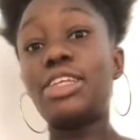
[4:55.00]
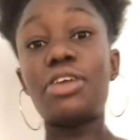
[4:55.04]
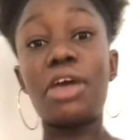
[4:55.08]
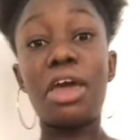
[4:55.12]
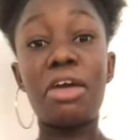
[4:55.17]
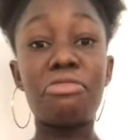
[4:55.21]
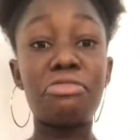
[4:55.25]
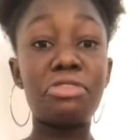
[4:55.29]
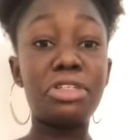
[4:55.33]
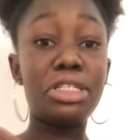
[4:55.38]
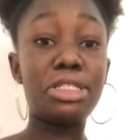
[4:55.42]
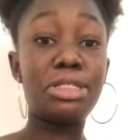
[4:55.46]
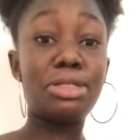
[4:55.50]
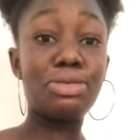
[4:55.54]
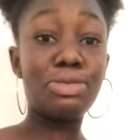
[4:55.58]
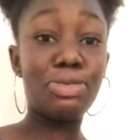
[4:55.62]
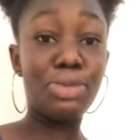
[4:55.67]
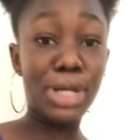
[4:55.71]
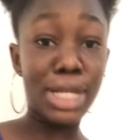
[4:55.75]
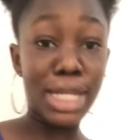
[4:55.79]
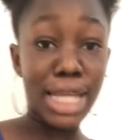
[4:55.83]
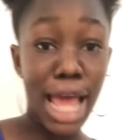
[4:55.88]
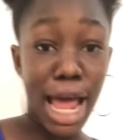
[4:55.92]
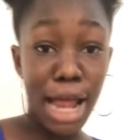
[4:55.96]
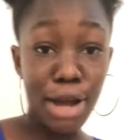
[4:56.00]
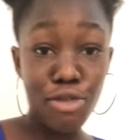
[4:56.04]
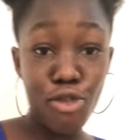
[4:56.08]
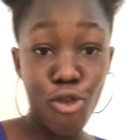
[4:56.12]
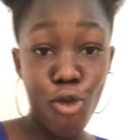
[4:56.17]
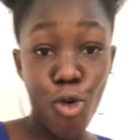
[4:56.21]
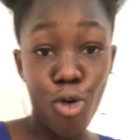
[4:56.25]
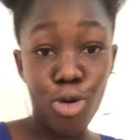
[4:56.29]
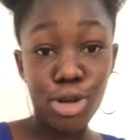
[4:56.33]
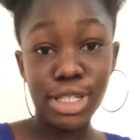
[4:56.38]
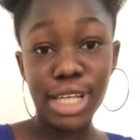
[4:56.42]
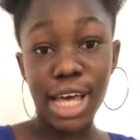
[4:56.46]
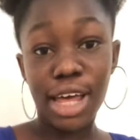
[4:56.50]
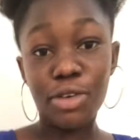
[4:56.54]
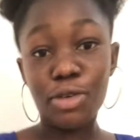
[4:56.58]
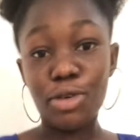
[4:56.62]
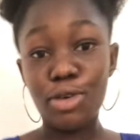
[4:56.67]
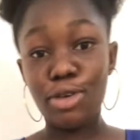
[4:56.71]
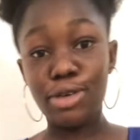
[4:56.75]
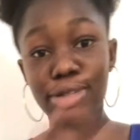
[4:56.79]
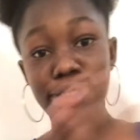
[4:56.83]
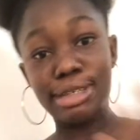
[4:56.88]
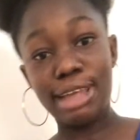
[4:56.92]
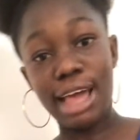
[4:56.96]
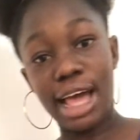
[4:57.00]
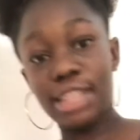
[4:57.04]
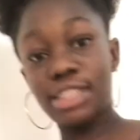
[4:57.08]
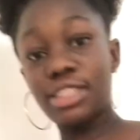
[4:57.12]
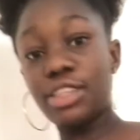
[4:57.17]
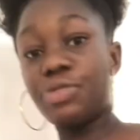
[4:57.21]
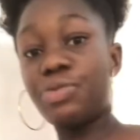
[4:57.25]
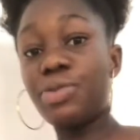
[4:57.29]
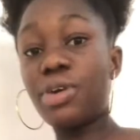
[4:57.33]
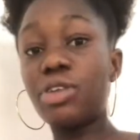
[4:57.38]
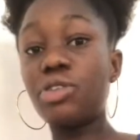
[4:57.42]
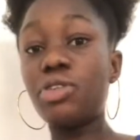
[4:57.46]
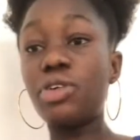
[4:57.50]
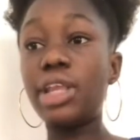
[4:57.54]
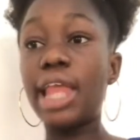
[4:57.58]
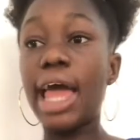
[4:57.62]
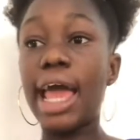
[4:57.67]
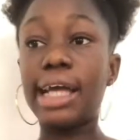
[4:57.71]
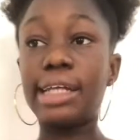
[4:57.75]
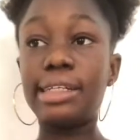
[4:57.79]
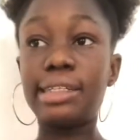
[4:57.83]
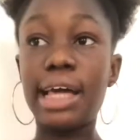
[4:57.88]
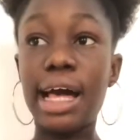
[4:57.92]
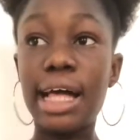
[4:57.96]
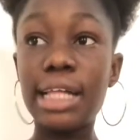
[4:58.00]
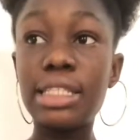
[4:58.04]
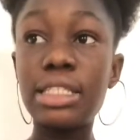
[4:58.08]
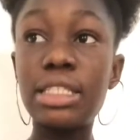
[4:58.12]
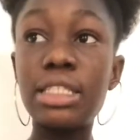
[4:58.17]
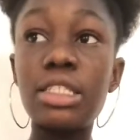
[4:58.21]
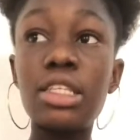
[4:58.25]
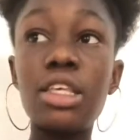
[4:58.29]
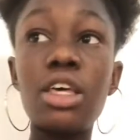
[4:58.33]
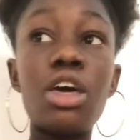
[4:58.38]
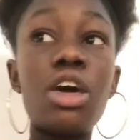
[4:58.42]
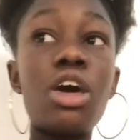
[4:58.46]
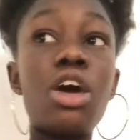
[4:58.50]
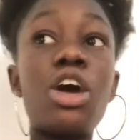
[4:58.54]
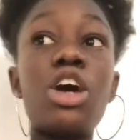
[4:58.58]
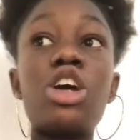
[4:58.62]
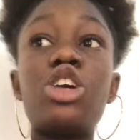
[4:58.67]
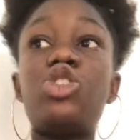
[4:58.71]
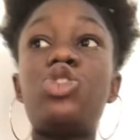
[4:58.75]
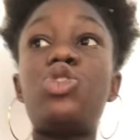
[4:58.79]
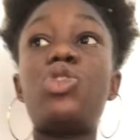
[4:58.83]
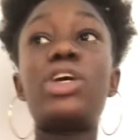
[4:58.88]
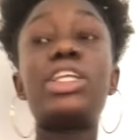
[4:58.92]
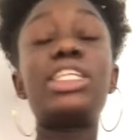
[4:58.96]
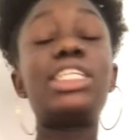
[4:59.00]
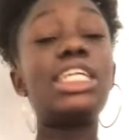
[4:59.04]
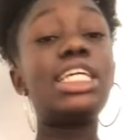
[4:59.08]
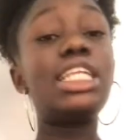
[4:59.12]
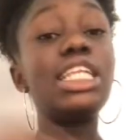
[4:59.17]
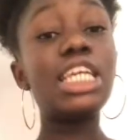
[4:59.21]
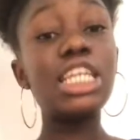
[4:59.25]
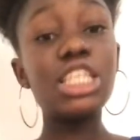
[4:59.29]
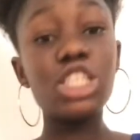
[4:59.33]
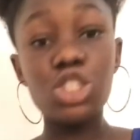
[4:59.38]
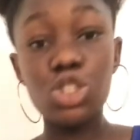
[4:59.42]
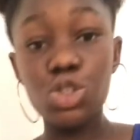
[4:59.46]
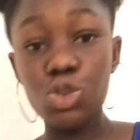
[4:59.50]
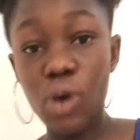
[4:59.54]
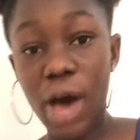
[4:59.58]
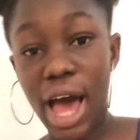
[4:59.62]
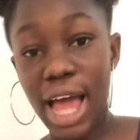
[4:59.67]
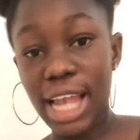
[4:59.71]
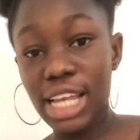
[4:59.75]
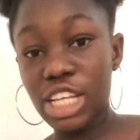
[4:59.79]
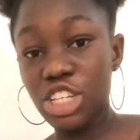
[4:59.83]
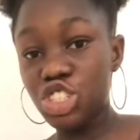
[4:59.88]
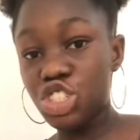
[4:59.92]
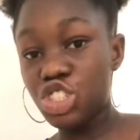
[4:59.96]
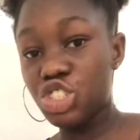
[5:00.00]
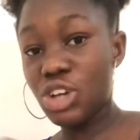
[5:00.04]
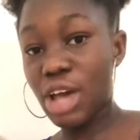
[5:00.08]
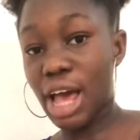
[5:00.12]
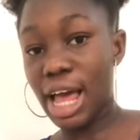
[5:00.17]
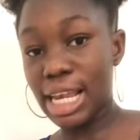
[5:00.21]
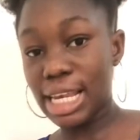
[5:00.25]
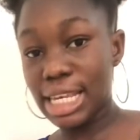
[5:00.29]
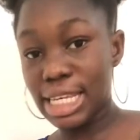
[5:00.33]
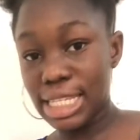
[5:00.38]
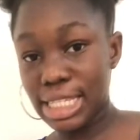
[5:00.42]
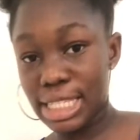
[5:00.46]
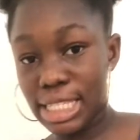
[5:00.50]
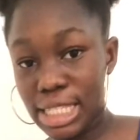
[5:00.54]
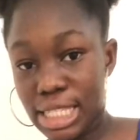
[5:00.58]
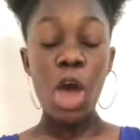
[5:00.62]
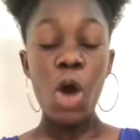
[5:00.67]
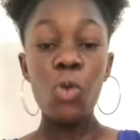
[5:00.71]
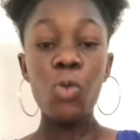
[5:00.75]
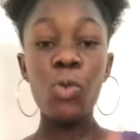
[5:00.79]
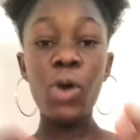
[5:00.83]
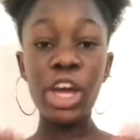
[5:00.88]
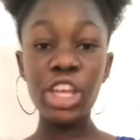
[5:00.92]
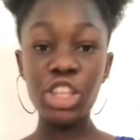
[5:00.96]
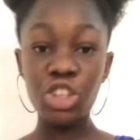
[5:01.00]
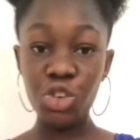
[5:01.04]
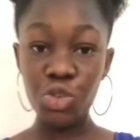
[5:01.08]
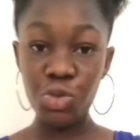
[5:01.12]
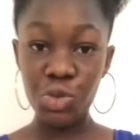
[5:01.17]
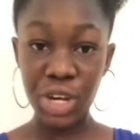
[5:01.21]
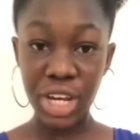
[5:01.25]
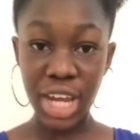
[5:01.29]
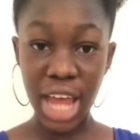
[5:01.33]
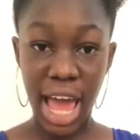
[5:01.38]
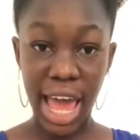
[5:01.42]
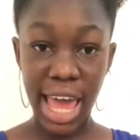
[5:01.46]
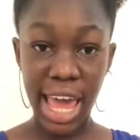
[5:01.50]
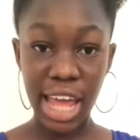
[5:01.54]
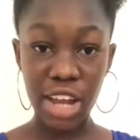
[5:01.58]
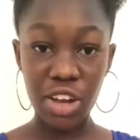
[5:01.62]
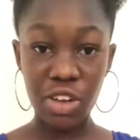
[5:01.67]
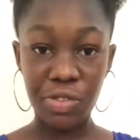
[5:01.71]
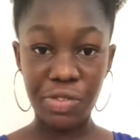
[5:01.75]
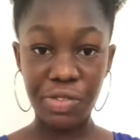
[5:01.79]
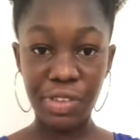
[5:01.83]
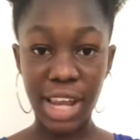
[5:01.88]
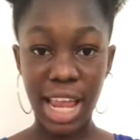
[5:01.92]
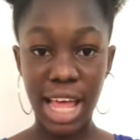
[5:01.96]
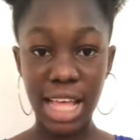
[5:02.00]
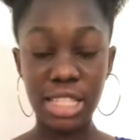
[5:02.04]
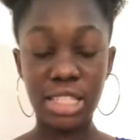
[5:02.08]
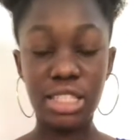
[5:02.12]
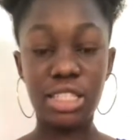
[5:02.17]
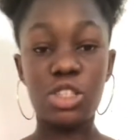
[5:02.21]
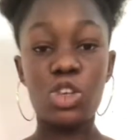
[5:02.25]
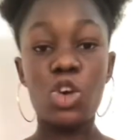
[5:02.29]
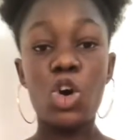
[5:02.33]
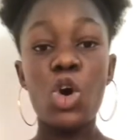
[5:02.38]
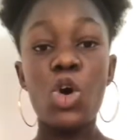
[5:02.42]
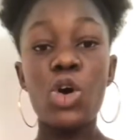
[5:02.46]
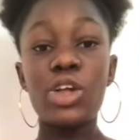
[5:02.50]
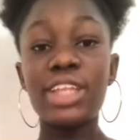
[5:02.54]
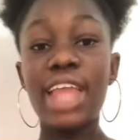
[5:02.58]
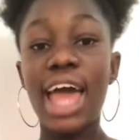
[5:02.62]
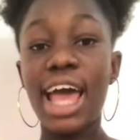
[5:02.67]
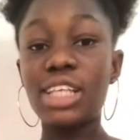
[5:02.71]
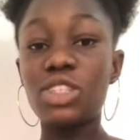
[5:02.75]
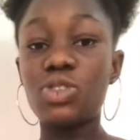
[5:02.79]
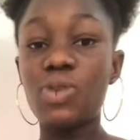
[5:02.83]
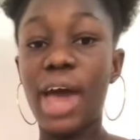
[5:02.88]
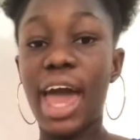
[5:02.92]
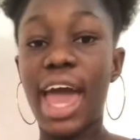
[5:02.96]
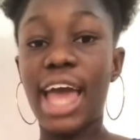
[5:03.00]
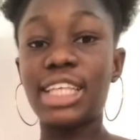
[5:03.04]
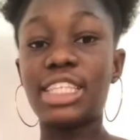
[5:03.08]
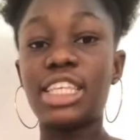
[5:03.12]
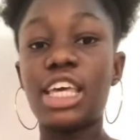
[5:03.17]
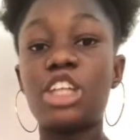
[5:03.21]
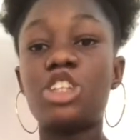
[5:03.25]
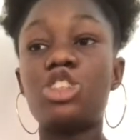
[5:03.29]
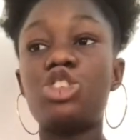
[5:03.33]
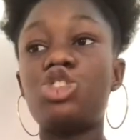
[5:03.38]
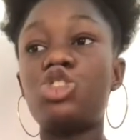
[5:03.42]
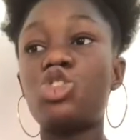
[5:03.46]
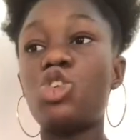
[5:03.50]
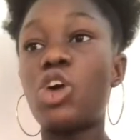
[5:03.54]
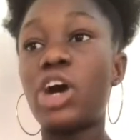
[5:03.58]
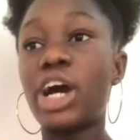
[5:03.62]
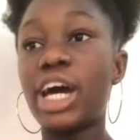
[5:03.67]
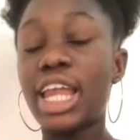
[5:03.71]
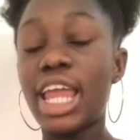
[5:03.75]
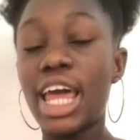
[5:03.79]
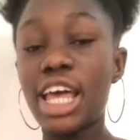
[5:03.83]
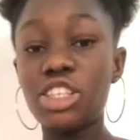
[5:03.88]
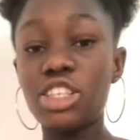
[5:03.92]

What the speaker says: even need to read their notes and all of that. If you're not like that, The little are listening and listening. When you read ahead of classes, that's why I said you should organize your